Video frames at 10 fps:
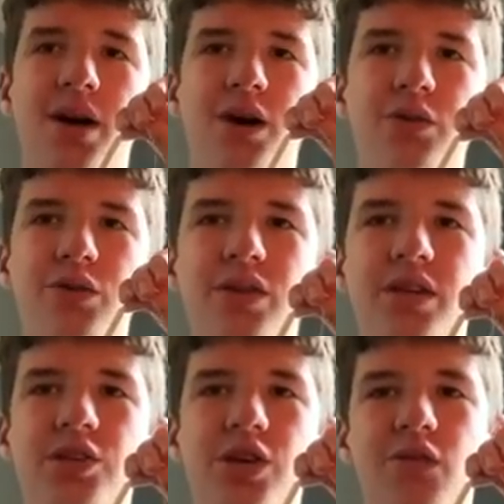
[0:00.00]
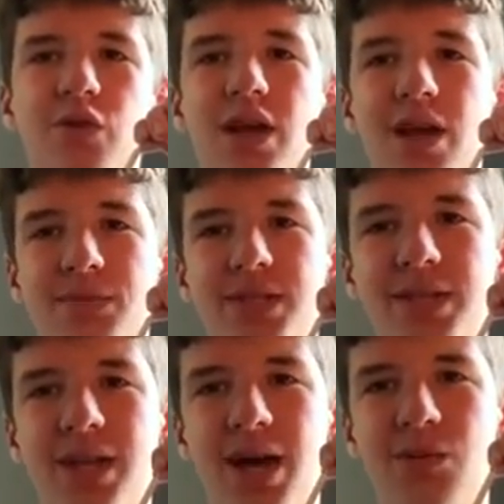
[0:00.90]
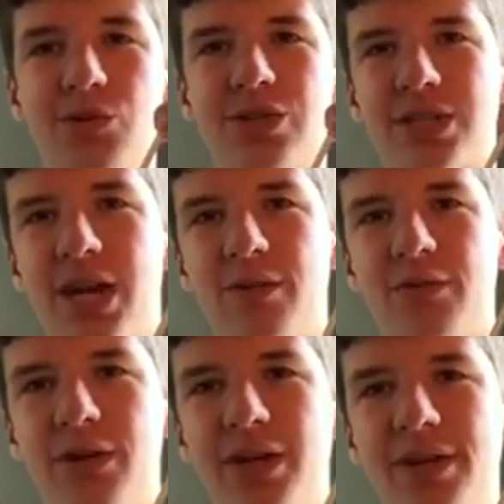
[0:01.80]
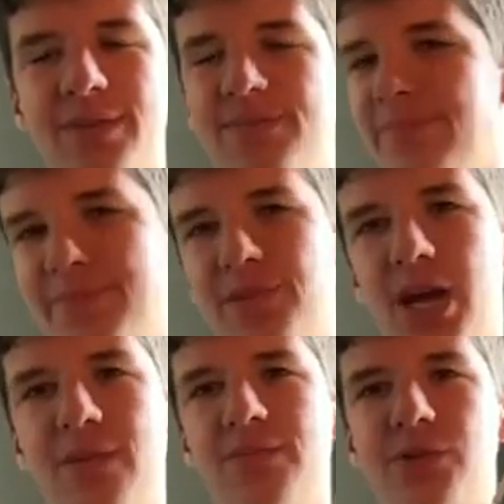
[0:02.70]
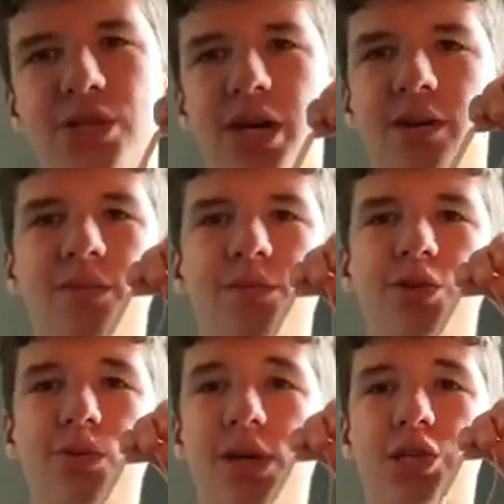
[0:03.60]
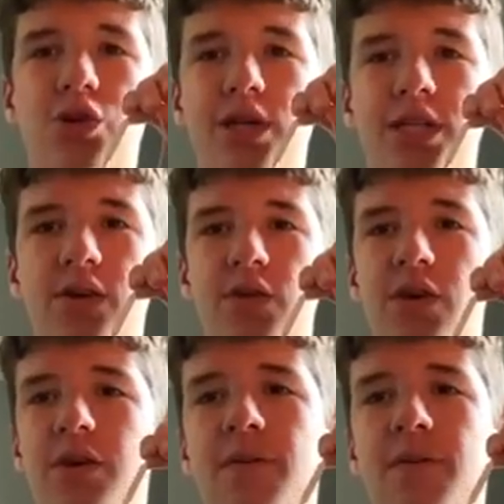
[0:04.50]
Other than the Jeffrey Epstein line, which is kind of funny, yeah, there's not too much great stuff here.